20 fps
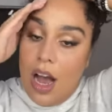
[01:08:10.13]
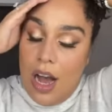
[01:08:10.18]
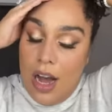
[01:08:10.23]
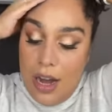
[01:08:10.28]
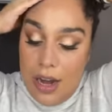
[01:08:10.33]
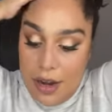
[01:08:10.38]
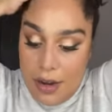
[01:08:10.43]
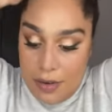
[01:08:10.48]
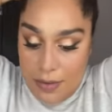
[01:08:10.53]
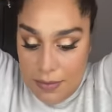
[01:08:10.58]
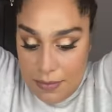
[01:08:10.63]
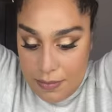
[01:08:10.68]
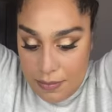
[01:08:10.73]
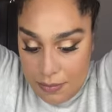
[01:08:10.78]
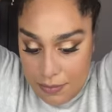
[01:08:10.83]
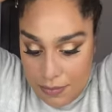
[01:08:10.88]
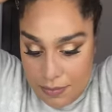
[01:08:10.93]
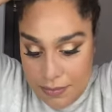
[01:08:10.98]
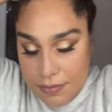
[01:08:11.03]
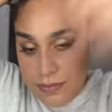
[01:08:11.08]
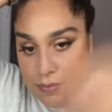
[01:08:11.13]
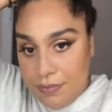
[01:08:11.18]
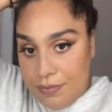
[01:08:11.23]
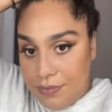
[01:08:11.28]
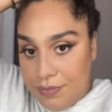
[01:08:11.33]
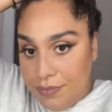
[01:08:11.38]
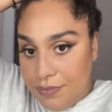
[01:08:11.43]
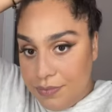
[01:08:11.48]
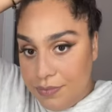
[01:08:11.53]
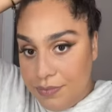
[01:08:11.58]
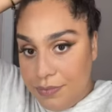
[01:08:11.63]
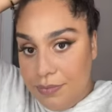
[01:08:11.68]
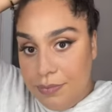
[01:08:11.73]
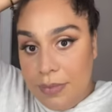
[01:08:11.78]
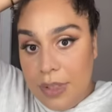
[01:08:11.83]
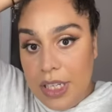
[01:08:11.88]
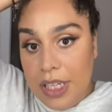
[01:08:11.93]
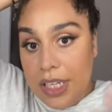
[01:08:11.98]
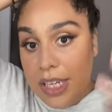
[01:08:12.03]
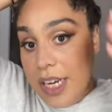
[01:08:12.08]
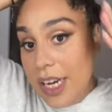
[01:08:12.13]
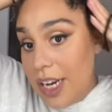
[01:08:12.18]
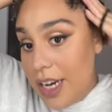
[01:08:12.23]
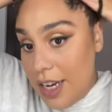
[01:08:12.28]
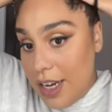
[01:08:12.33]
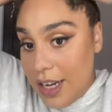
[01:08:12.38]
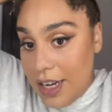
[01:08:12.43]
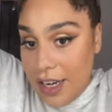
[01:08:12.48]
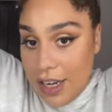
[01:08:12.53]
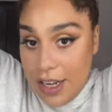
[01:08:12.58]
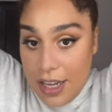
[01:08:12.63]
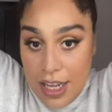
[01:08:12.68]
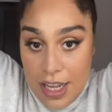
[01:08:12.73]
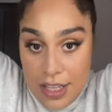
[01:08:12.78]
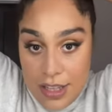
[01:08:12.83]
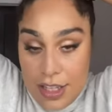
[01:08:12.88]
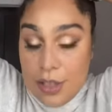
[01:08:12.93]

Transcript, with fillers: um yeah